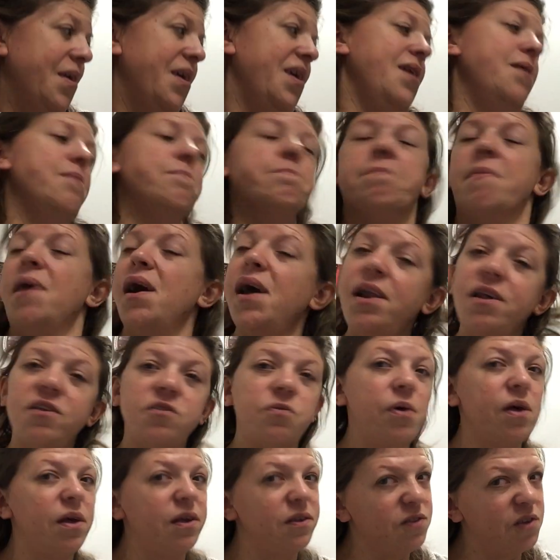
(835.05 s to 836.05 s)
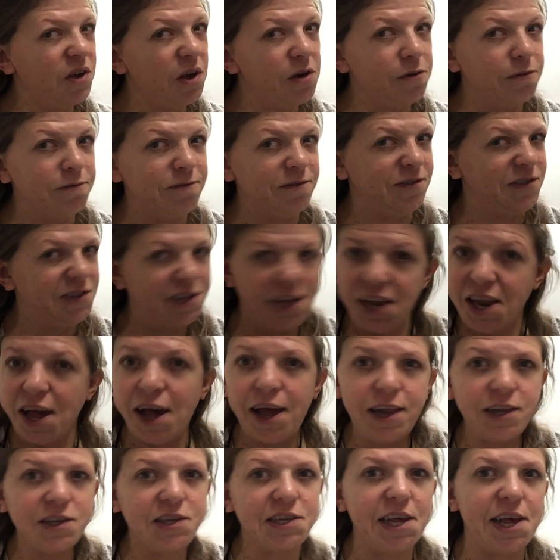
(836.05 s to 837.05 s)
I might as well go 10
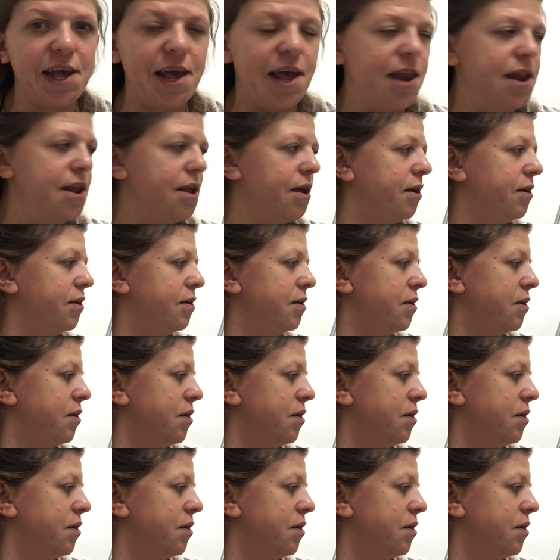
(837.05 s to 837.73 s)
out of 10.